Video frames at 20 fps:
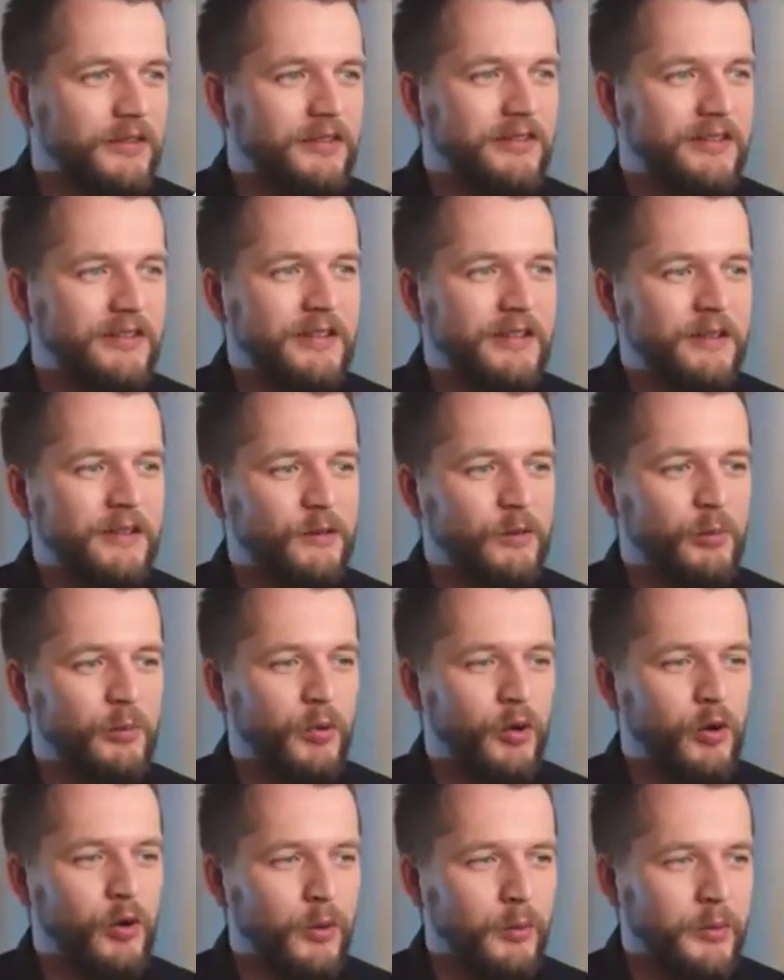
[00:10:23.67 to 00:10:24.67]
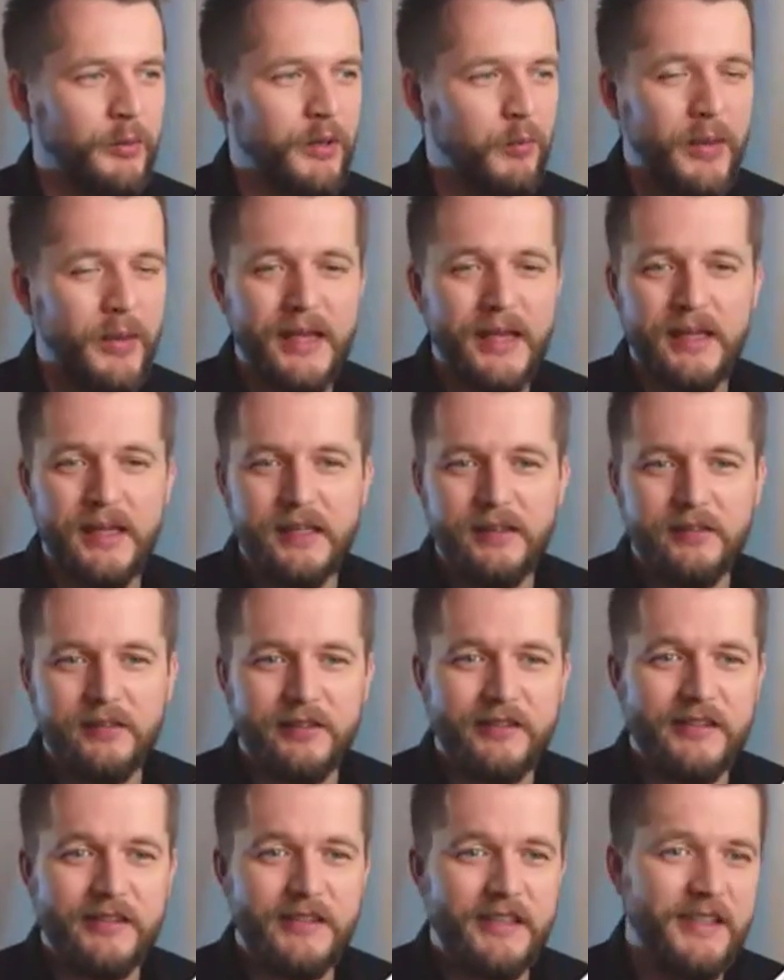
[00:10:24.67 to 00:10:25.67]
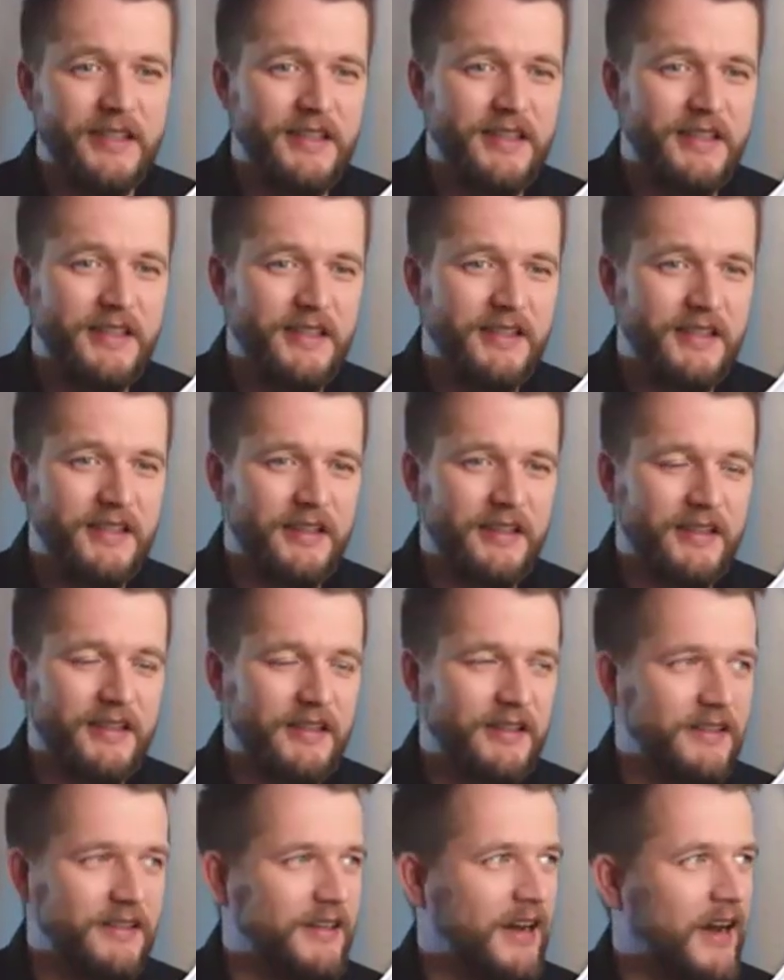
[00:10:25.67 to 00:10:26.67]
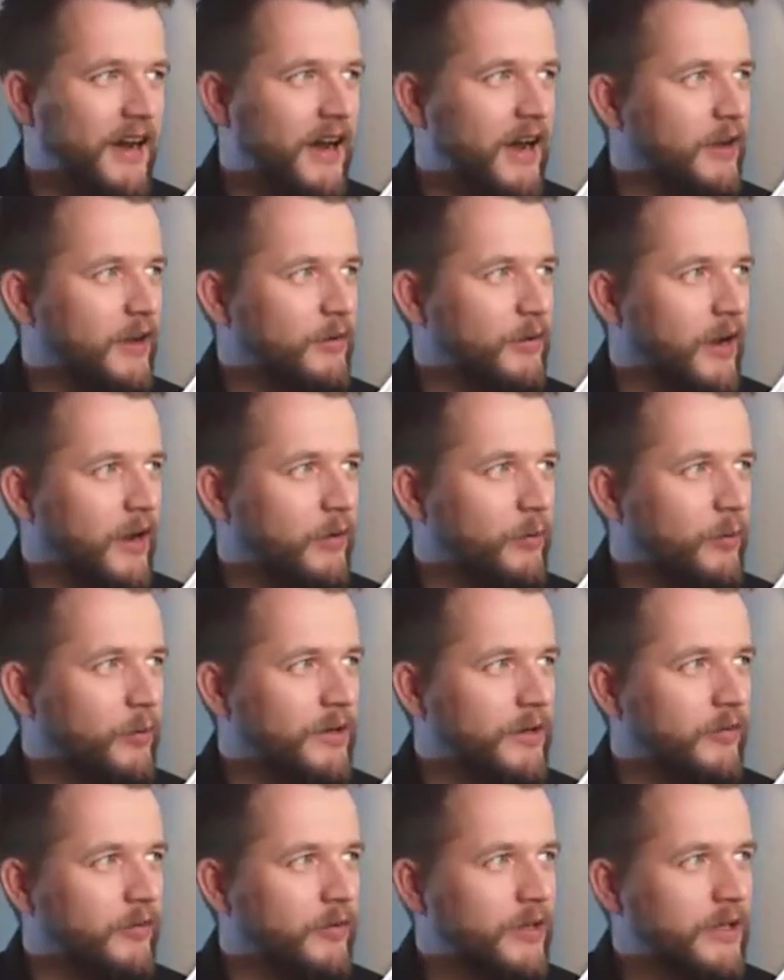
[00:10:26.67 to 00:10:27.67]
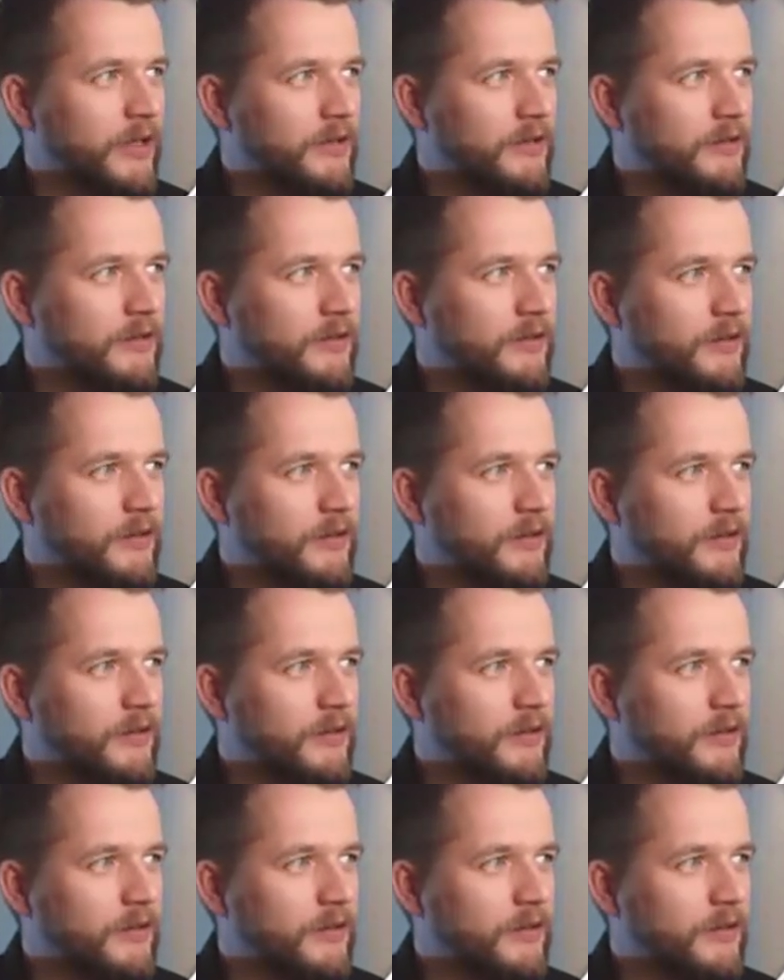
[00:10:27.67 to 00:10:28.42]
still the problem remains. I already have